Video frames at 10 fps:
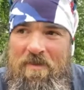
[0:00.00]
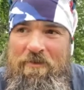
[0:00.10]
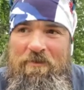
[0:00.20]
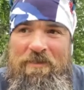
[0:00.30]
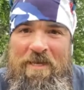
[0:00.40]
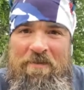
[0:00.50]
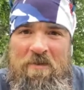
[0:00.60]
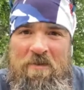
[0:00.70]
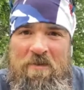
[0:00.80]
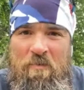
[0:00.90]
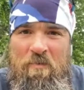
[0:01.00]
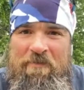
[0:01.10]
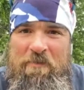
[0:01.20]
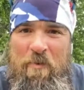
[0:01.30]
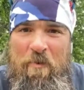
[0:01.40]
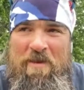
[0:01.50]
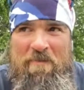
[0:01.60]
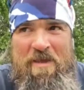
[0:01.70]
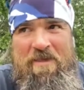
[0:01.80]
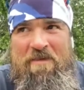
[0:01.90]
They're leading the way every morning,
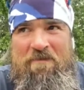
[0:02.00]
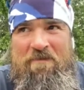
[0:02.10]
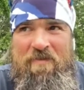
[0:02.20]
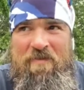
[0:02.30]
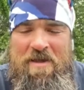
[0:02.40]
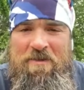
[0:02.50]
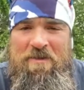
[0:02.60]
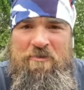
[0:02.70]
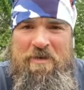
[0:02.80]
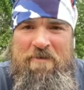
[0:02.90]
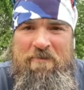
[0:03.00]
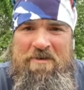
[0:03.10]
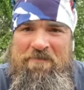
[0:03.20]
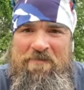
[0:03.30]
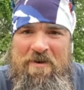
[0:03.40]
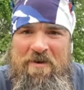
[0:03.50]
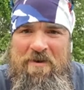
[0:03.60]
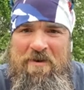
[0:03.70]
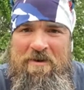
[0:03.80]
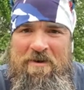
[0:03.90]
man. They fly downstream right in front of
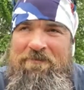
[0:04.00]
you.